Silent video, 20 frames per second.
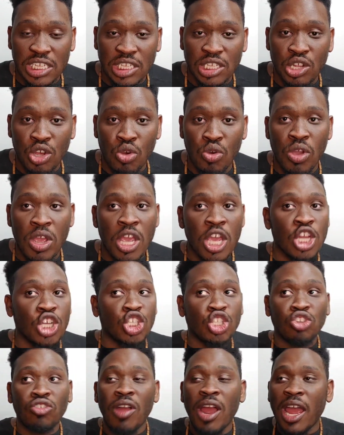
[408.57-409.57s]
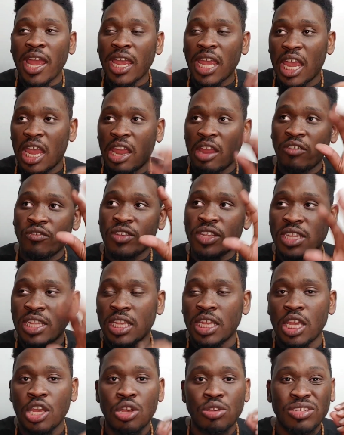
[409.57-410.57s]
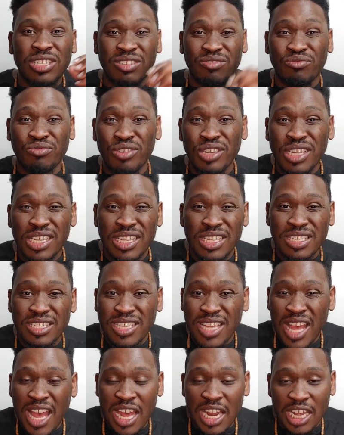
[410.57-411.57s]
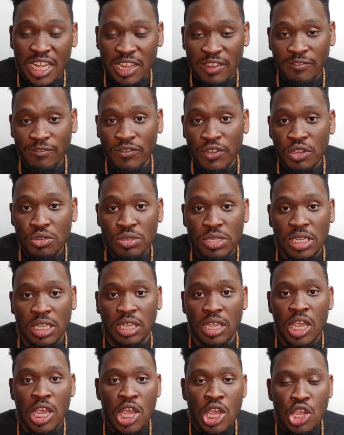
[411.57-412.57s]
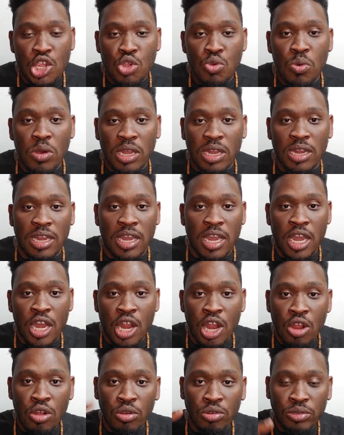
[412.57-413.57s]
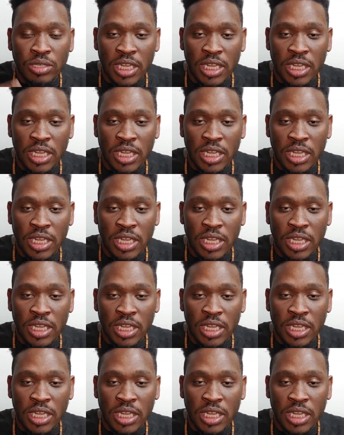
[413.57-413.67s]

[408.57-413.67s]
So trying everything else really is kind of confusing. You want to narrow